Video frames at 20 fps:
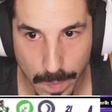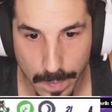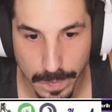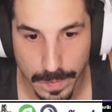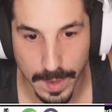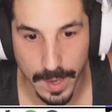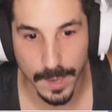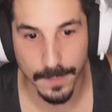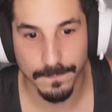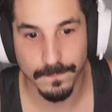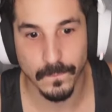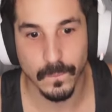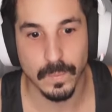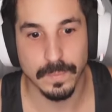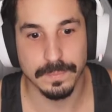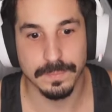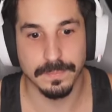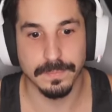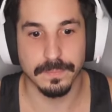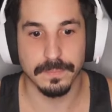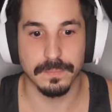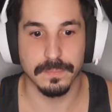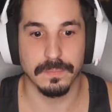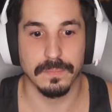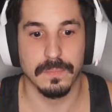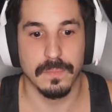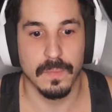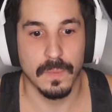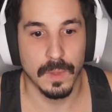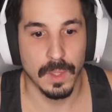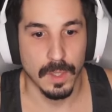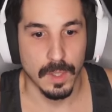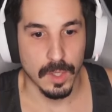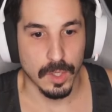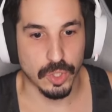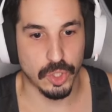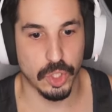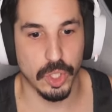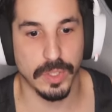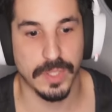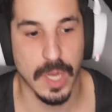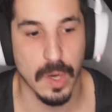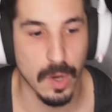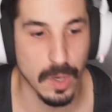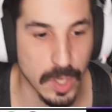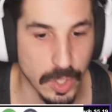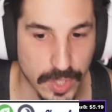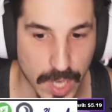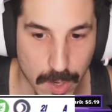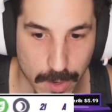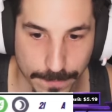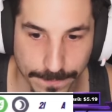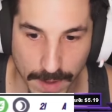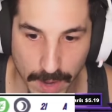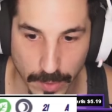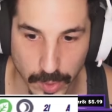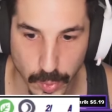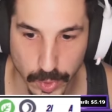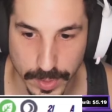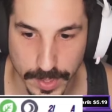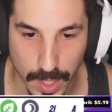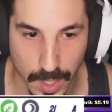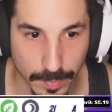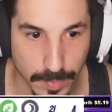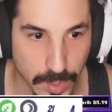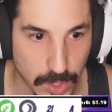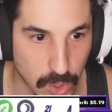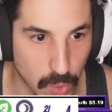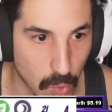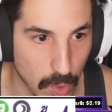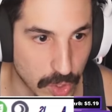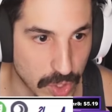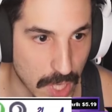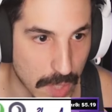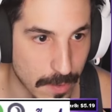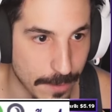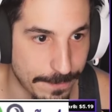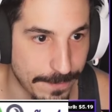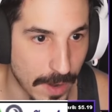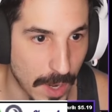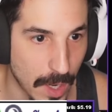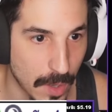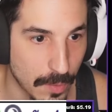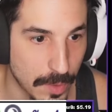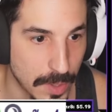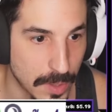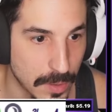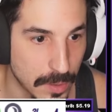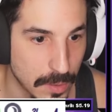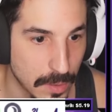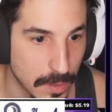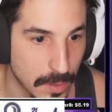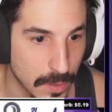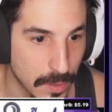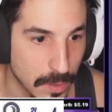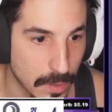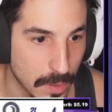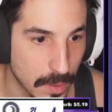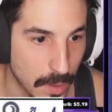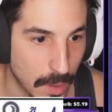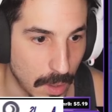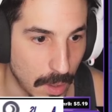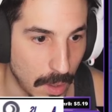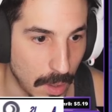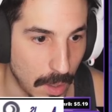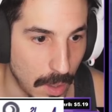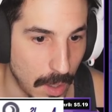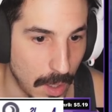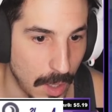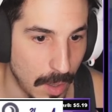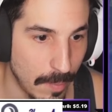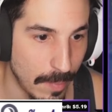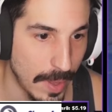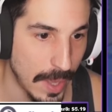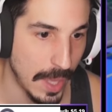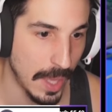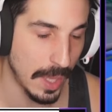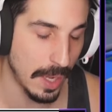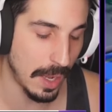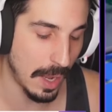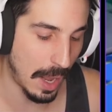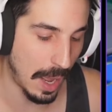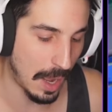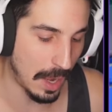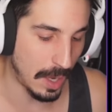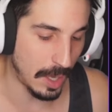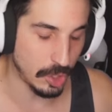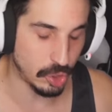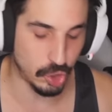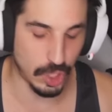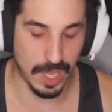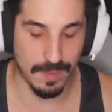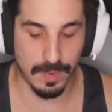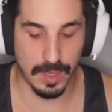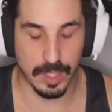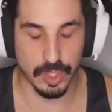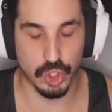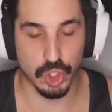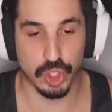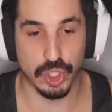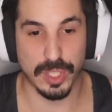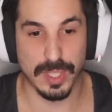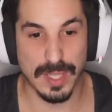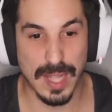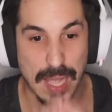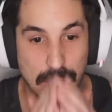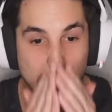Yeah so you're Tera, you're Tera Fairy is what you're telling me. You were Tera Fairy. Um, and uh, Shaymin is just not